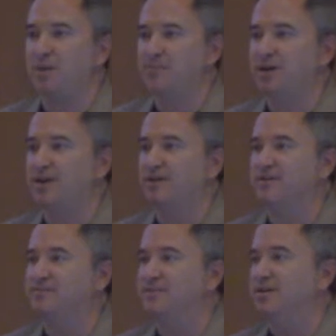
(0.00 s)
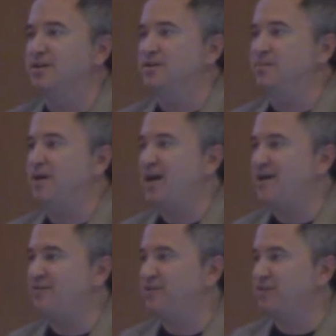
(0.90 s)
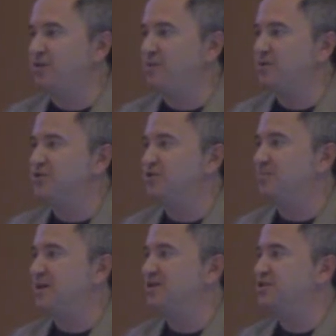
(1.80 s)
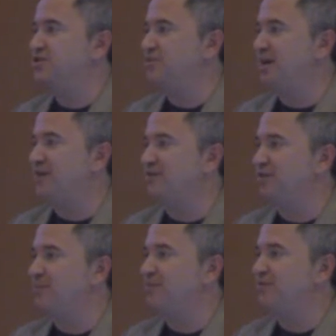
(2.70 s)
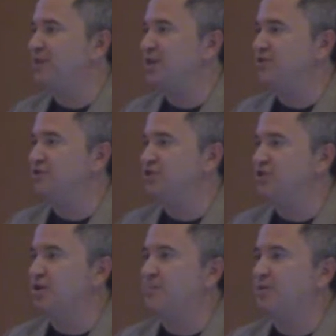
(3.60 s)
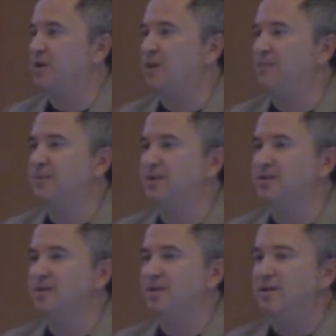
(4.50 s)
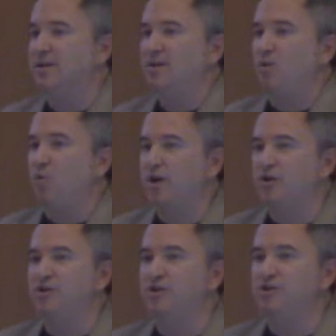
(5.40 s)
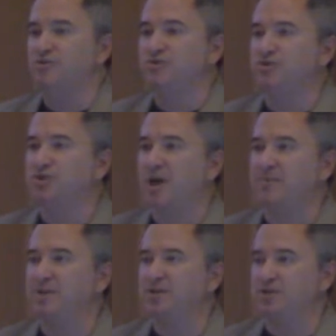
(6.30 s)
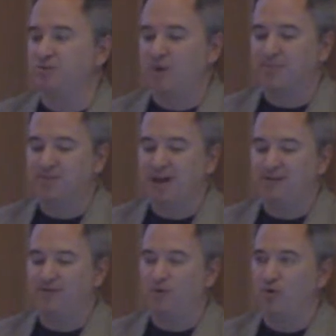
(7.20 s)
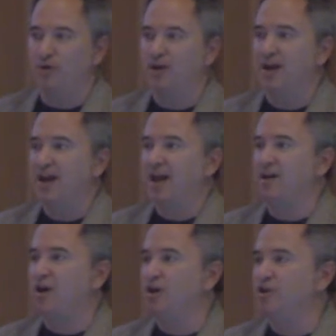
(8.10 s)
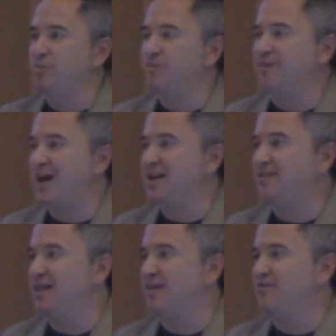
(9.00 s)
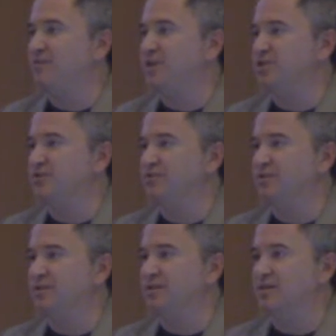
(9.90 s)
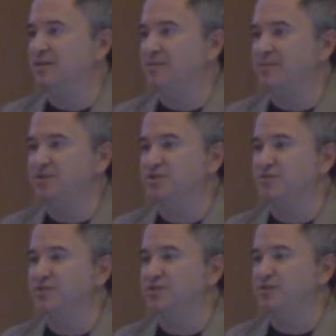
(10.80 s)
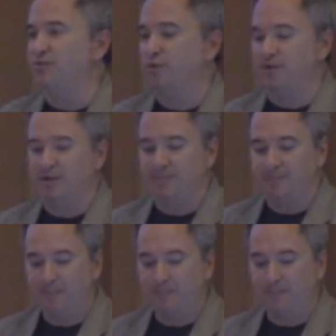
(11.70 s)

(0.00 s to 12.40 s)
up there. You may have the commissioner's message. You may have a couple of videos that you need to put up. But what are your users coming to your website for? And are you providing that information and services for them?